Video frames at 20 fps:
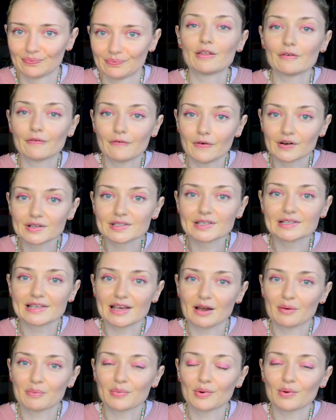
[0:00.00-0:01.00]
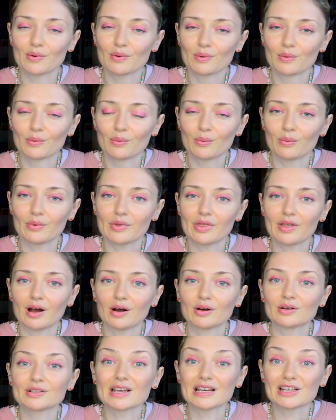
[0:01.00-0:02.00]
The first example,
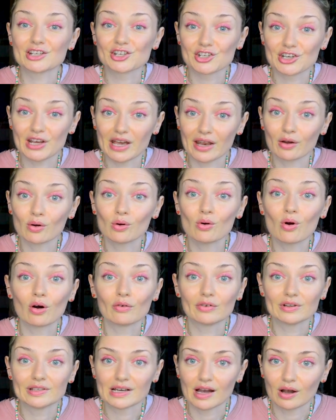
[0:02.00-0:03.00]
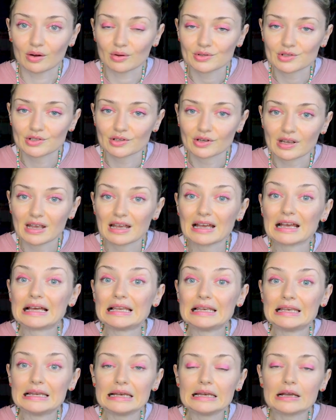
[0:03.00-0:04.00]
without a shadow of a doubt,
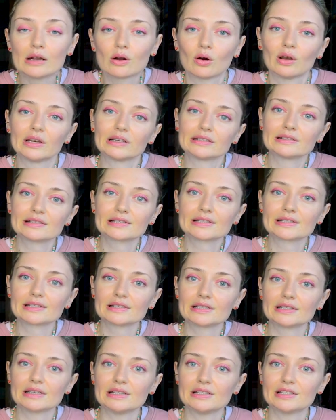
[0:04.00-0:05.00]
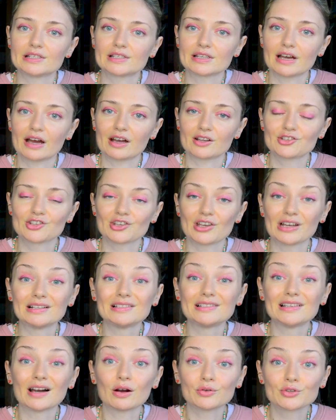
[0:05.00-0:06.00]
Lily Collins is such a
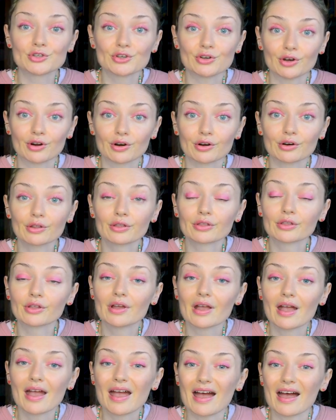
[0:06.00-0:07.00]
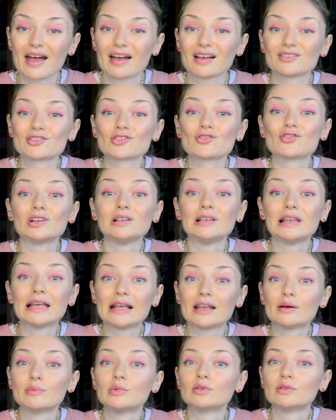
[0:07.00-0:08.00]
down-to-earth and
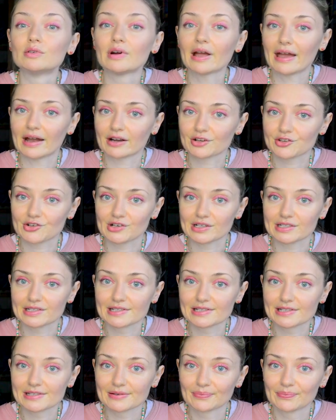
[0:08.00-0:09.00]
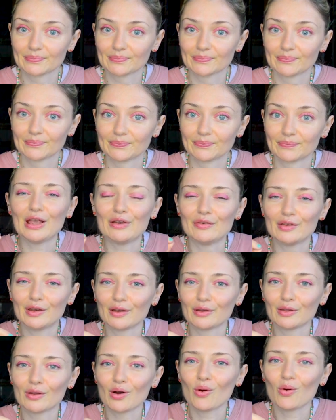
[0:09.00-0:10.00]
relatable actress. If you
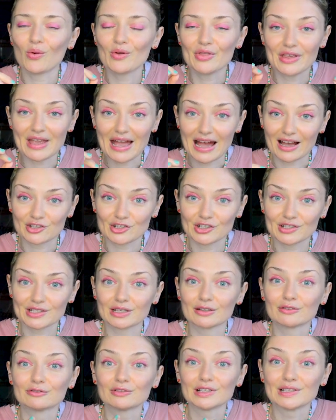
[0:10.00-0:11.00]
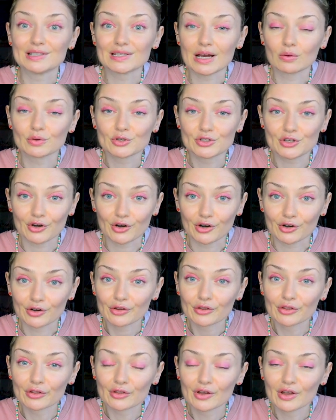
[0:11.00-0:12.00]
don't know the adjective
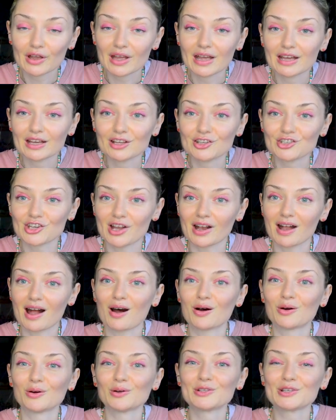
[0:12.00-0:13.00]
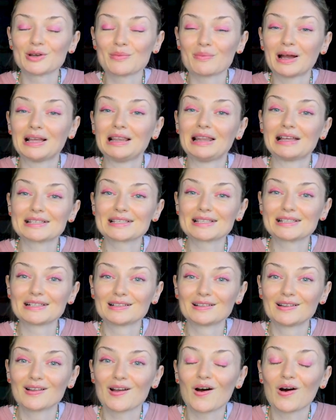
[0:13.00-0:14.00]
down-to-earth, check out my
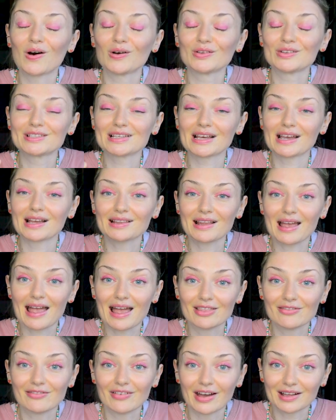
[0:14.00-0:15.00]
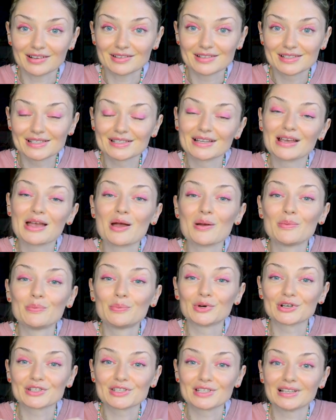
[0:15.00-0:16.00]
lesson on ten advanced
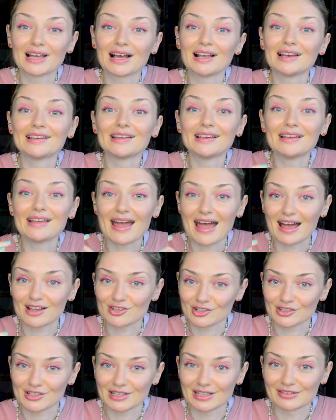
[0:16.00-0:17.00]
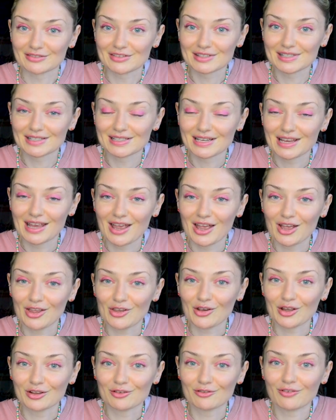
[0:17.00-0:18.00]
personality adjectives.
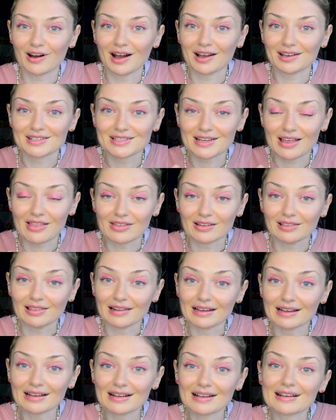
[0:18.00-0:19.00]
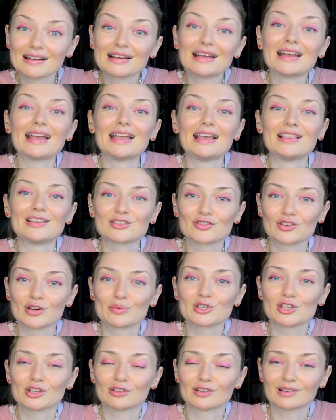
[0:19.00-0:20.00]
You can find the link in the
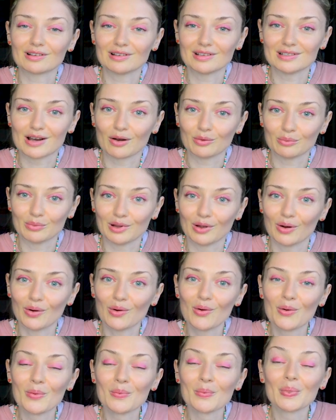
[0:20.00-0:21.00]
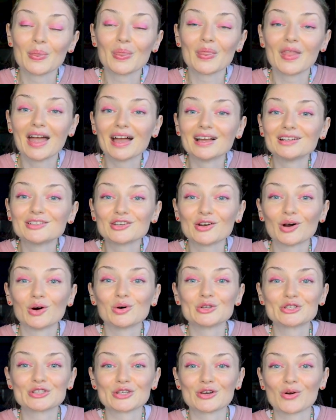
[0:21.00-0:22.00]
description down below and
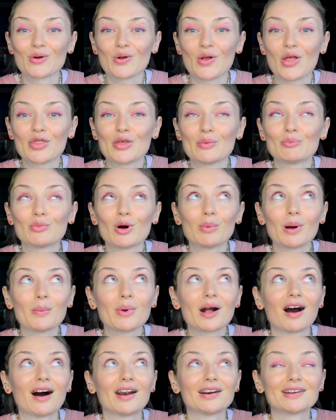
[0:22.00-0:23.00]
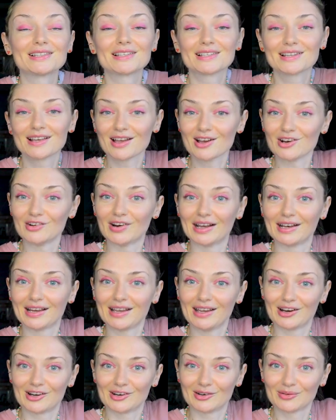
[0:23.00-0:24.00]
also the pop-up card right
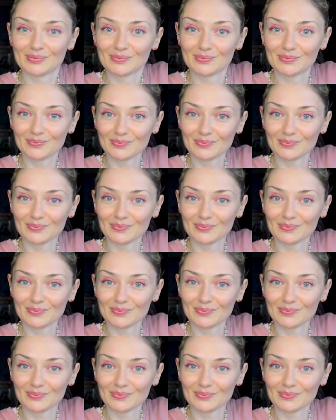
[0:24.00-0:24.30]
here.